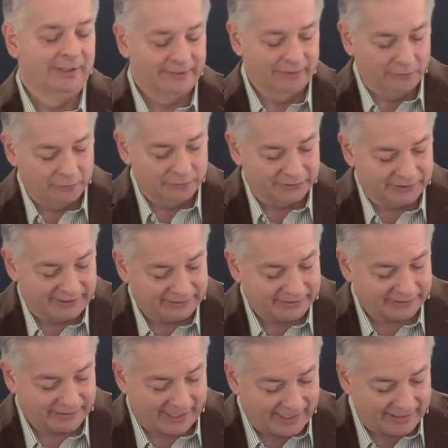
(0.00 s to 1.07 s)
the Lord
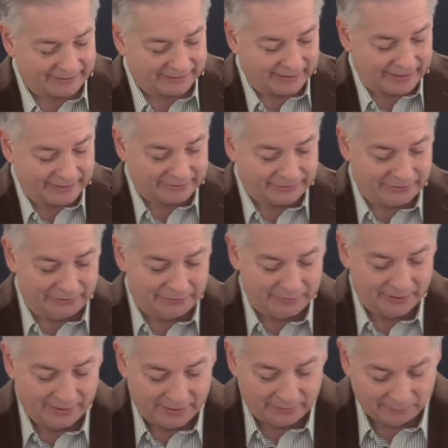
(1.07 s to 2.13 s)
Jesus asks us to
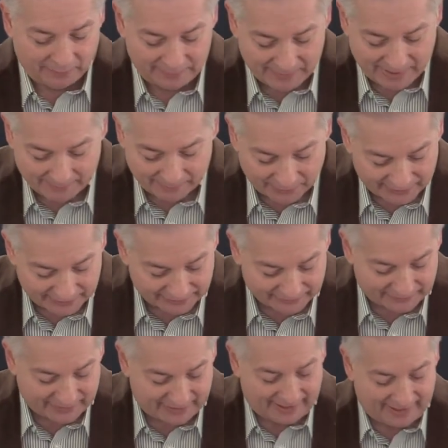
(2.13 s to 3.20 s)
remember his
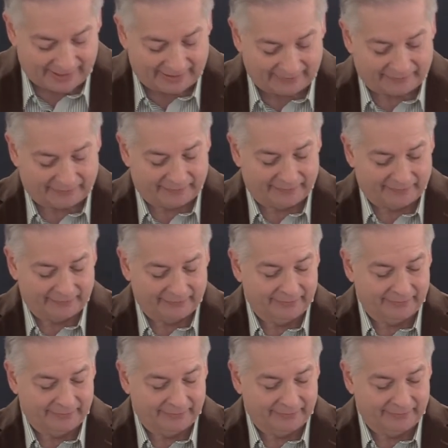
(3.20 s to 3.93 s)
death.